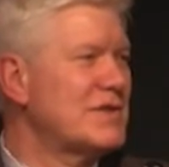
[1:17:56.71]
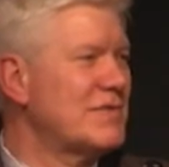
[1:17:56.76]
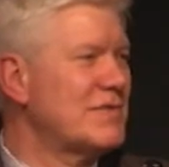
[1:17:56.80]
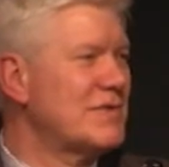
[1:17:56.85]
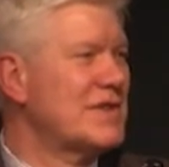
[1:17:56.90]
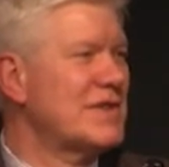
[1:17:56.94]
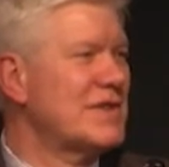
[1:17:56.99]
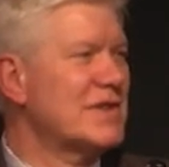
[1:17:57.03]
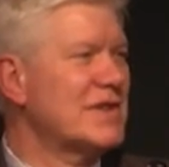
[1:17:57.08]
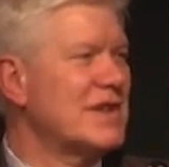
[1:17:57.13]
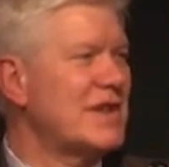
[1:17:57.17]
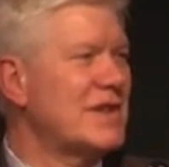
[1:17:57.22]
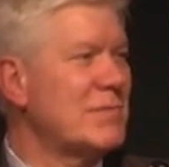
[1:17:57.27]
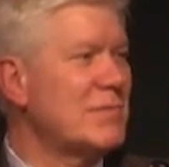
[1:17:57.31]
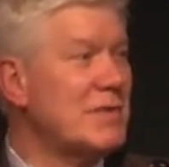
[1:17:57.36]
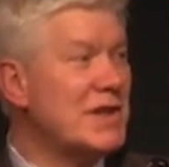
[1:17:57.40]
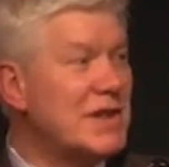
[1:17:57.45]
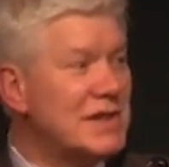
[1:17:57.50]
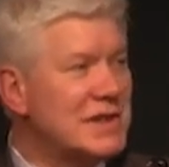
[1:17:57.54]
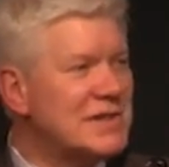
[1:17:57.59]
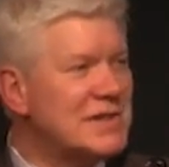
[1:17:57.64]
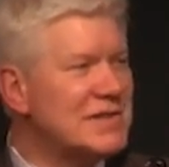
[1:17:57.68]
of a certain kind of
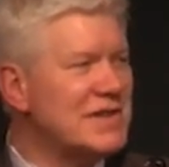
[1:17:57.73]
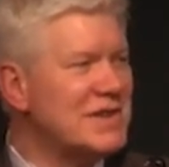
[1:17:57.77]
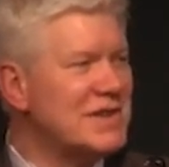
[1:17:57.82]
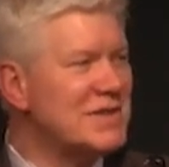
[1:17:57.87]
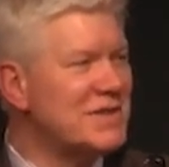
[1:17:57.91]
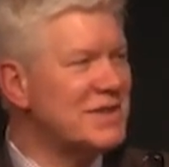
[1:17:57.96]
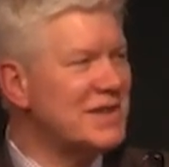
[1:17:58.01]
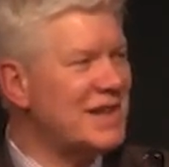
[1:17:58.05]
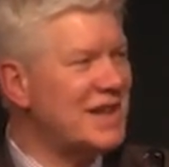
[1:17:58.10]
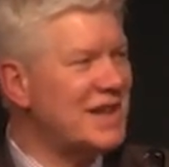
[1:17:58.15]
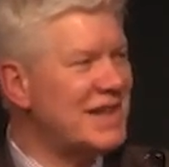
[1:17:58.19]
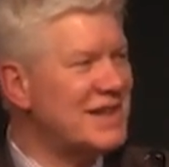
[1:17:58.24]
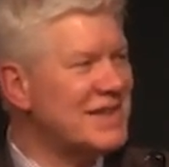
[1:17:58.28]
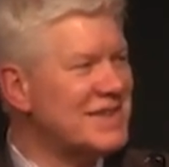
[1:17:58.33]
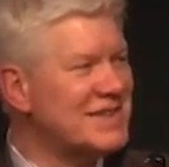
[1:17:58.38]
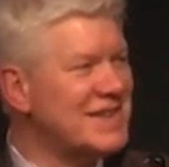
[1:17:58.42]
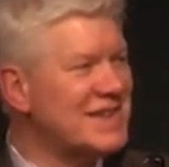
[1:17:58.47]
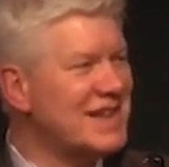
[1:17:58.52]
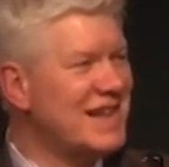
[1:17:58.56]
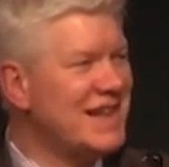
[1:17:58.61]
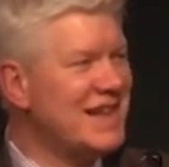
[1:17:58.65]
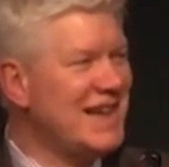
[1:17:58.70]
mercantile
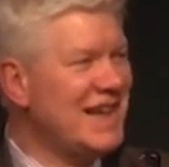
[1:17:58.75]
class,